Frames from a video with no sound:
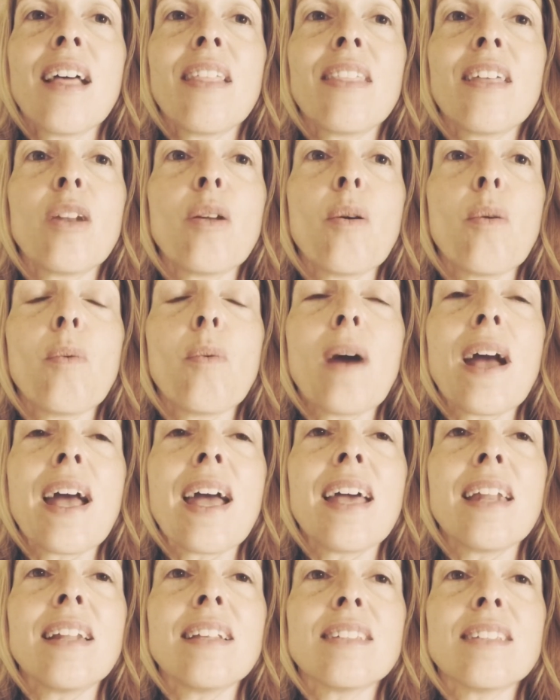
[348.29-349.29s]
an
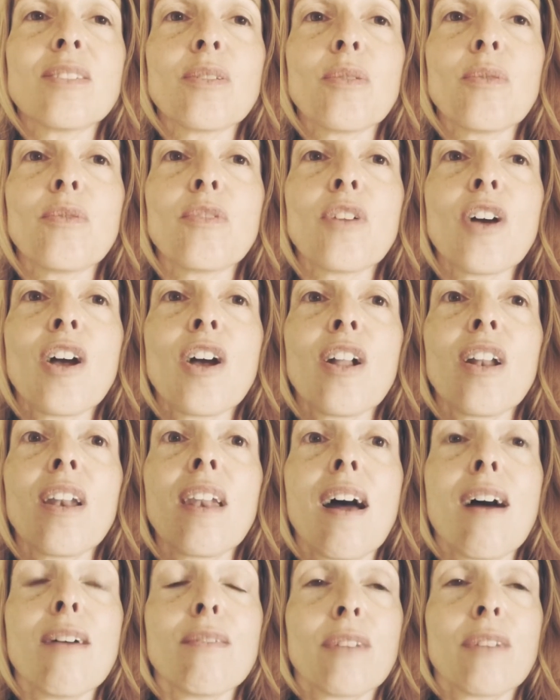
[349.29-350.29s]
awareness of
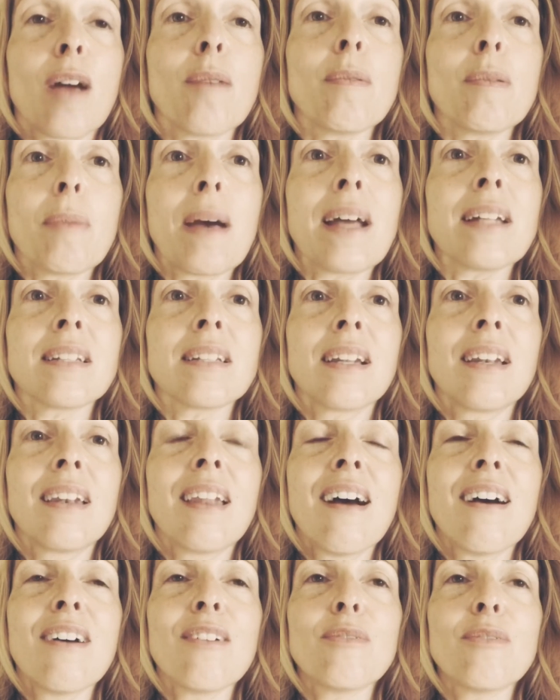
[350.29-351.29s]
love, coming back to
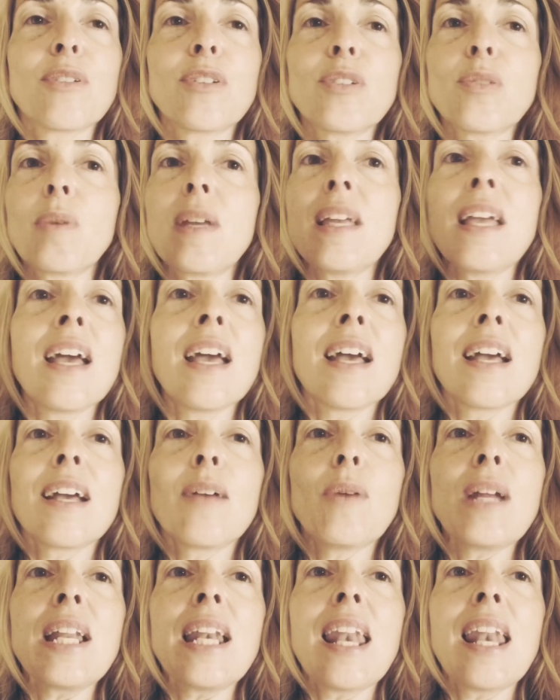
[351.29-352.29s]
love, because we
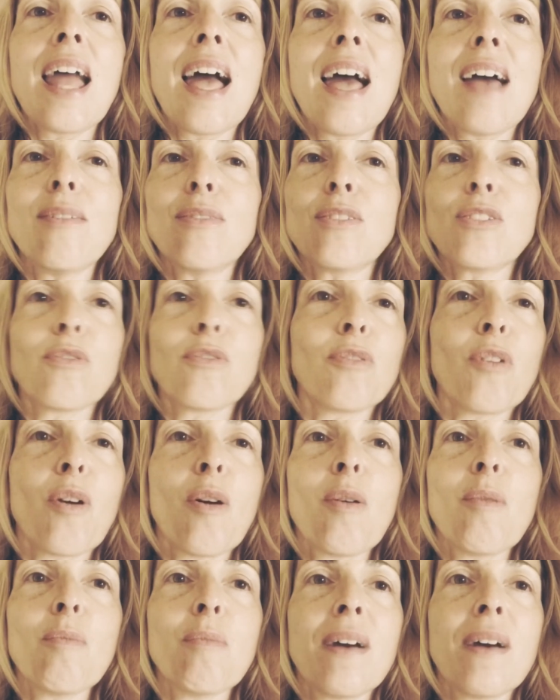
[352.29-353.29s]
left
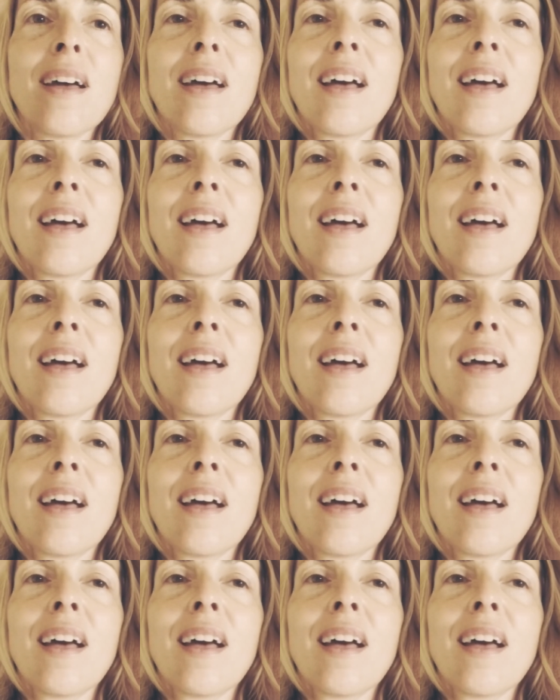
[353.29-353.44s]
from